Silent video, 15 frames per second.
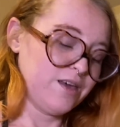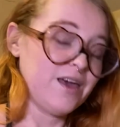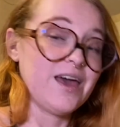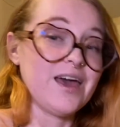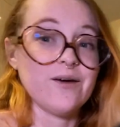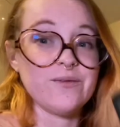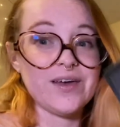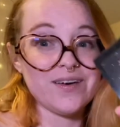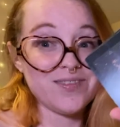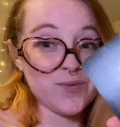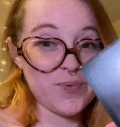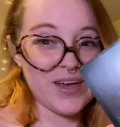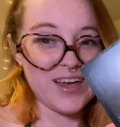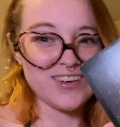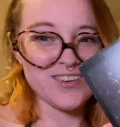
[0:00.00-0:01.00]
And we have the
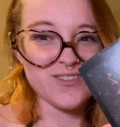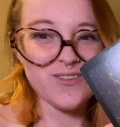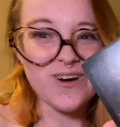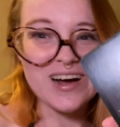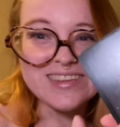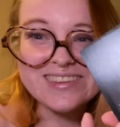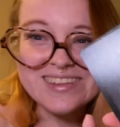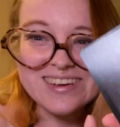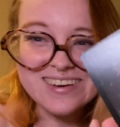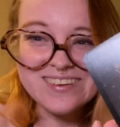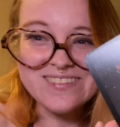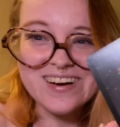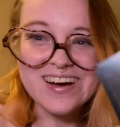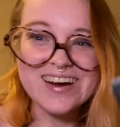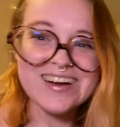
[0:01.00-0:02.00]
Page of Wands. There
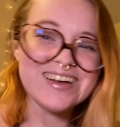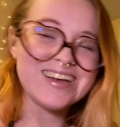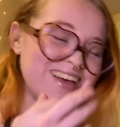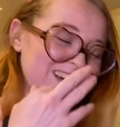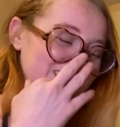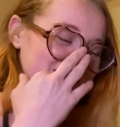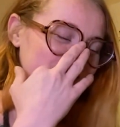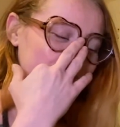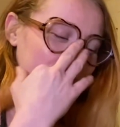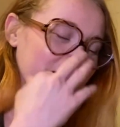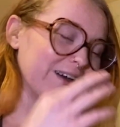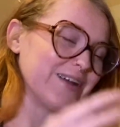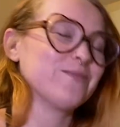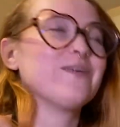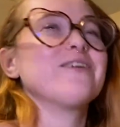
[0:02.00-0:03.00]
you are at the
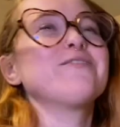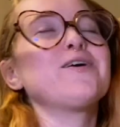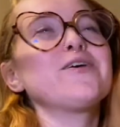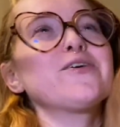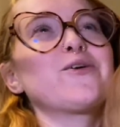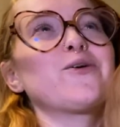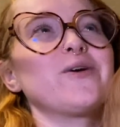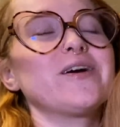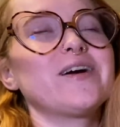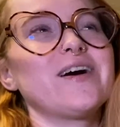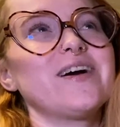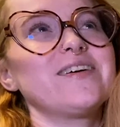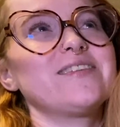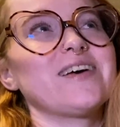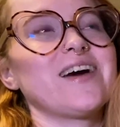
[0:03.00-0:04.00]
bottom. Of all the court
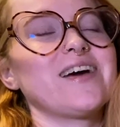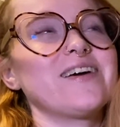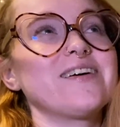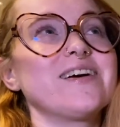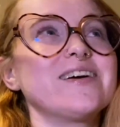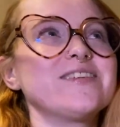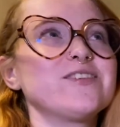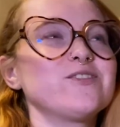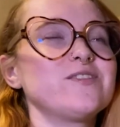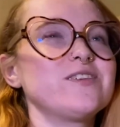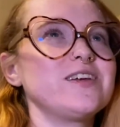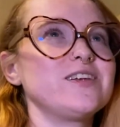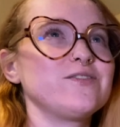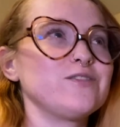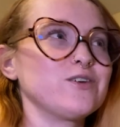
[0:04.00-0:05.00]
cards, I
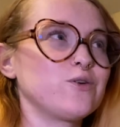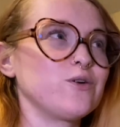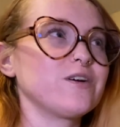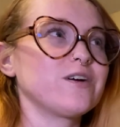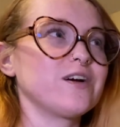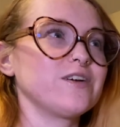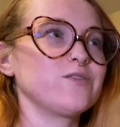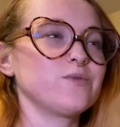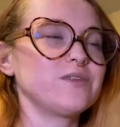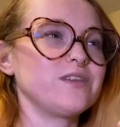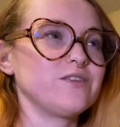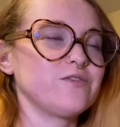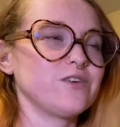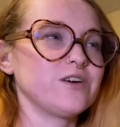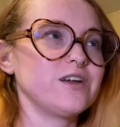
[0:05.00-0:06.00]
associate different court cards with
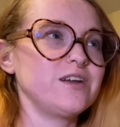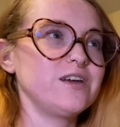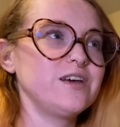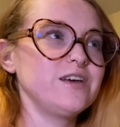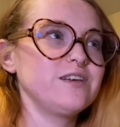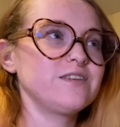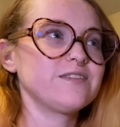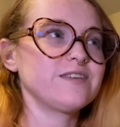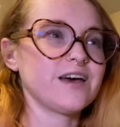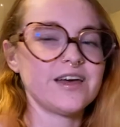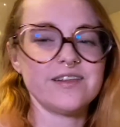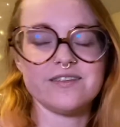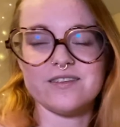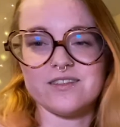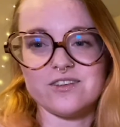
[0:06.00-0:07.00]
different
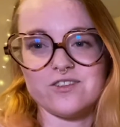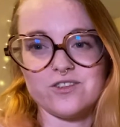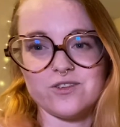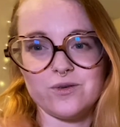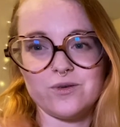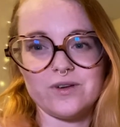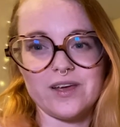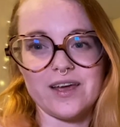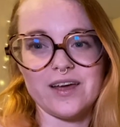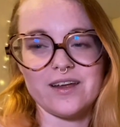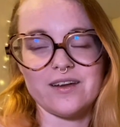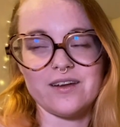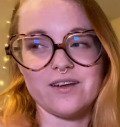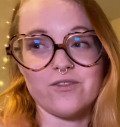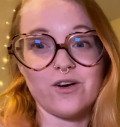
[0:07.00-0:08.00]
signs in the suit.
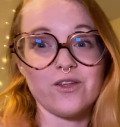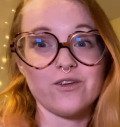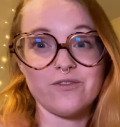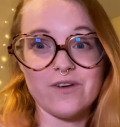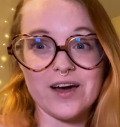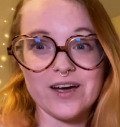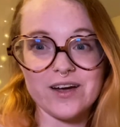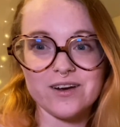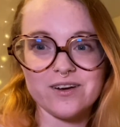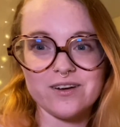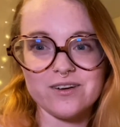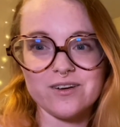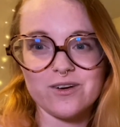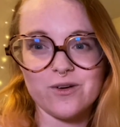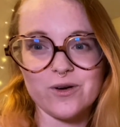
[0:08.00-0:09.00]
And of all the
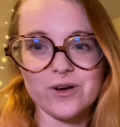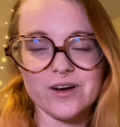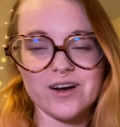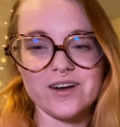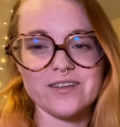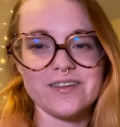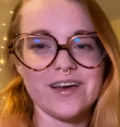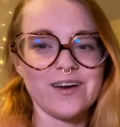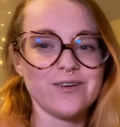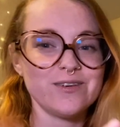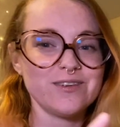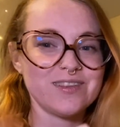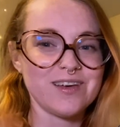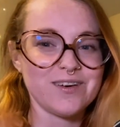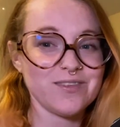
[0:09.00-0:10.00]
fire court cards, I
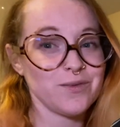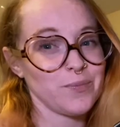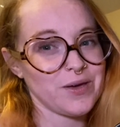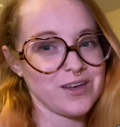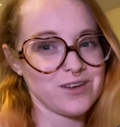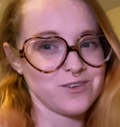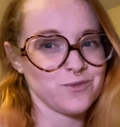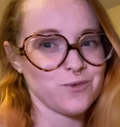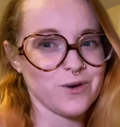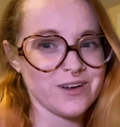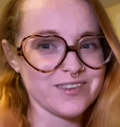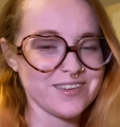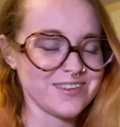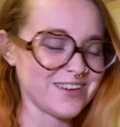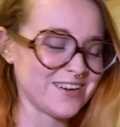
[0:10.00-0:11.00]
always think of the Page of
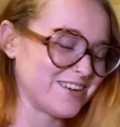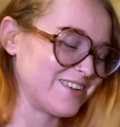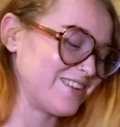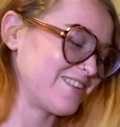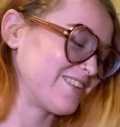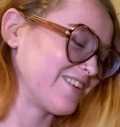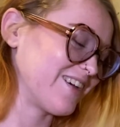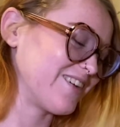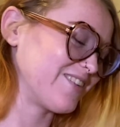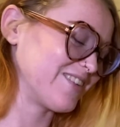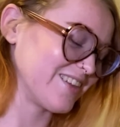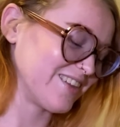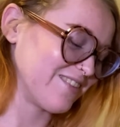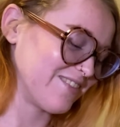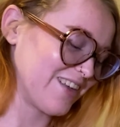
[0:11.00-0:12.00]
Wands as Aries, so I really
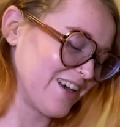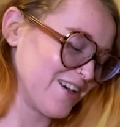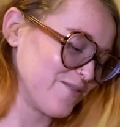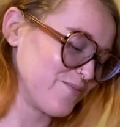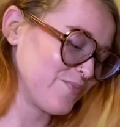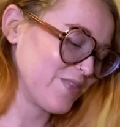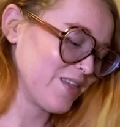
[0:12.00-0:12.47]
love that.